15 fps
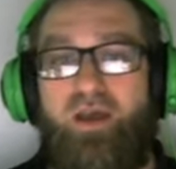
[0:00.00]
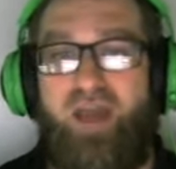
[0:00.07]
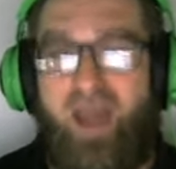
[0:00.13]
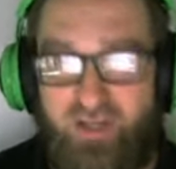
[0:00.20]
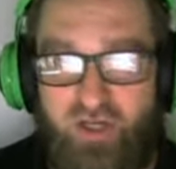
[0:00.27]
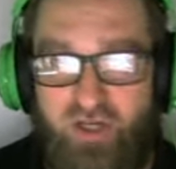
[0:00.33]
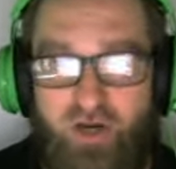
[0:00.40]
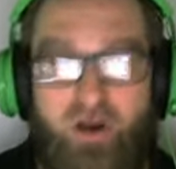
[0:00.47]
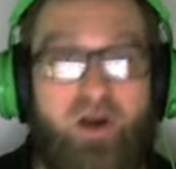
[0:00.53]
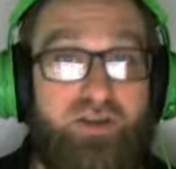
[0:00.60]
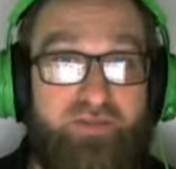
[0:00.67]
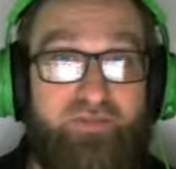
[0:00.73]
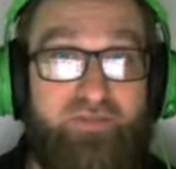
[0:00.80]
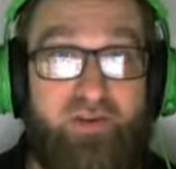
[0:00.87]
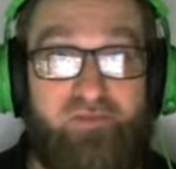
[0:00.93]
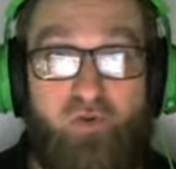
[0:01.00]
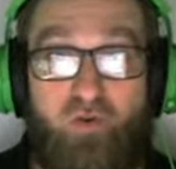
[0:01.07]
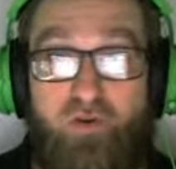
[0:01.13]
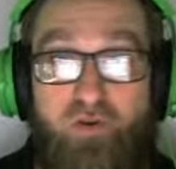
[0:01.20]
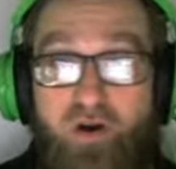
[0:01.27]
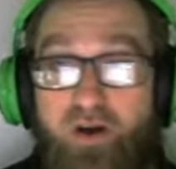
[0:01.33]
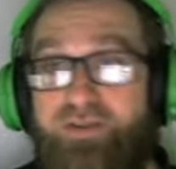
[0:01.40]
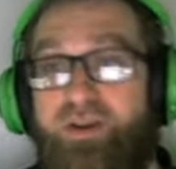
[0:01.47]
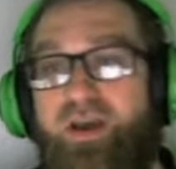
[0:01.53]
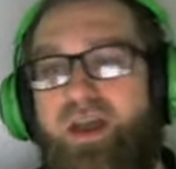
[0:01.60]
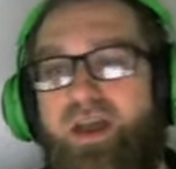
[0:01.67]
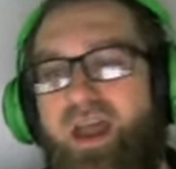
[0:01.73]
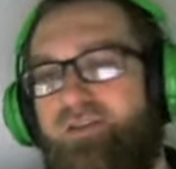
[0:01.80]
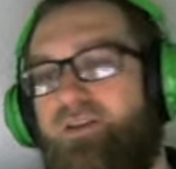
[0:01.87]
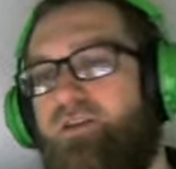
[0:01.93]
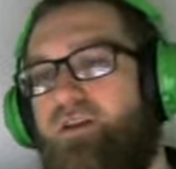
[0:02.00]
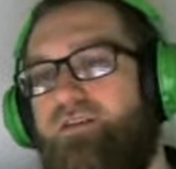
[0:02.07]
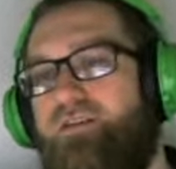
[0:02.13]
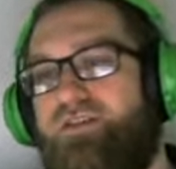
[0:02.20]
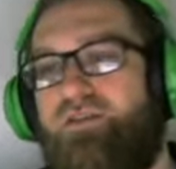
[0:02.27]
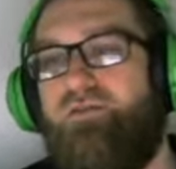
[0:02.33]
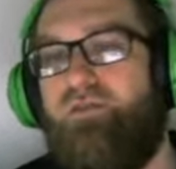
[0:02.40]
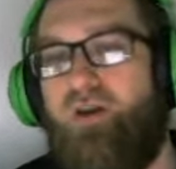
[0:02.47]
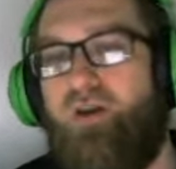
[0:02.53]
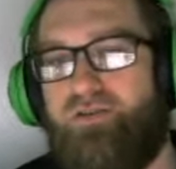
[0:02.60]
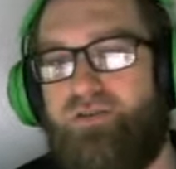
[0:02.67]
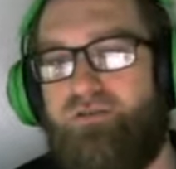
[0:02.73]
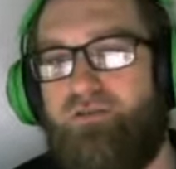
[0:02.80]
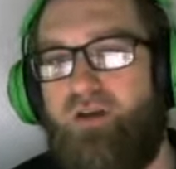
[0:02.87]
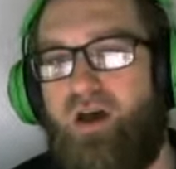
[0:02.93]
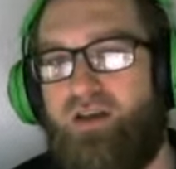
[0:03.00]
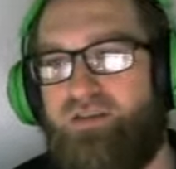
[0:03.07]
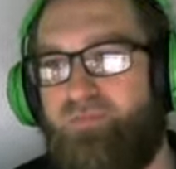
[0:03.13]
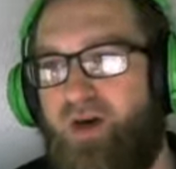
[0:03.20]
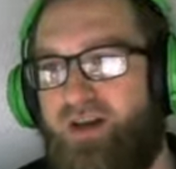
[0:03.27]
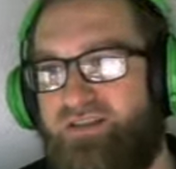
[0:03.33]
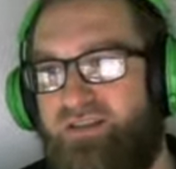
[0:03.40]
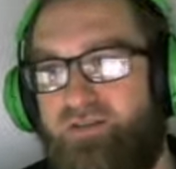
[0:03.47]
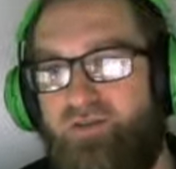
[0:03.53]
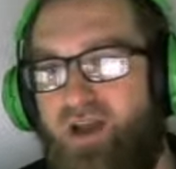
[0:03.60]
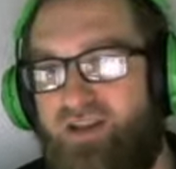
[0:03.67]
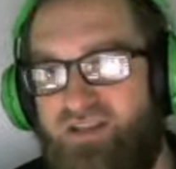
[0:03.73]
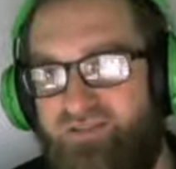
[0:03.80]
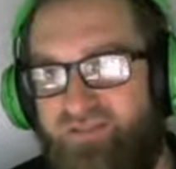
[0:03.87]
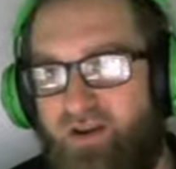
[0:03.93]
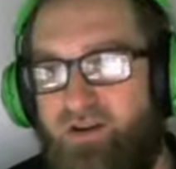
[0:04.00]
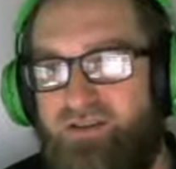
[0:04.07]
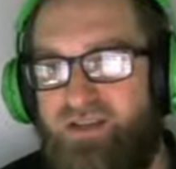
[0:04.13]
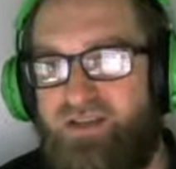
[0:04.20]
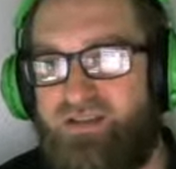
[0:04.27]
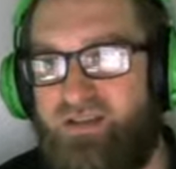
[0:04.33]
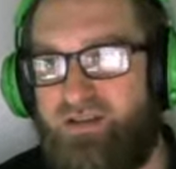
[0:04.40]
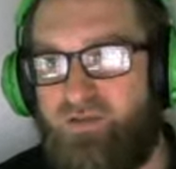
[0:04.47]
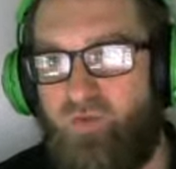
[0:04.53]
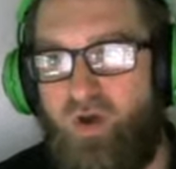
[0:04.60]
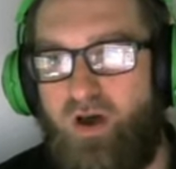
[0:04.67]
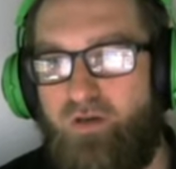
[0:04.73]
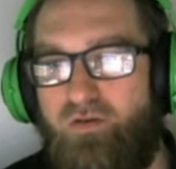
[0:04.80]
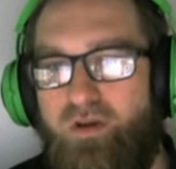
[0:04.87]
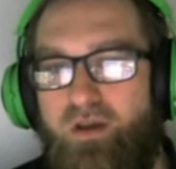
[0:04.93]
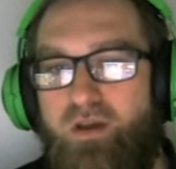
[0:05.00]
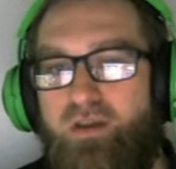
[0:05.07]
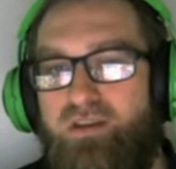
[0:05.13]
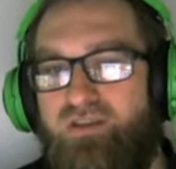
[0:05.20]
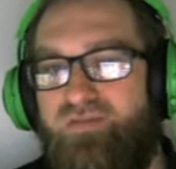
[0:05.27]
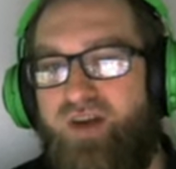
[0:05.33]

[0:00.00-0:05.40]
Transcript: and Shirahoshi for your four cost. And look at all these two cost uh, spots. These are actually very decent as well you've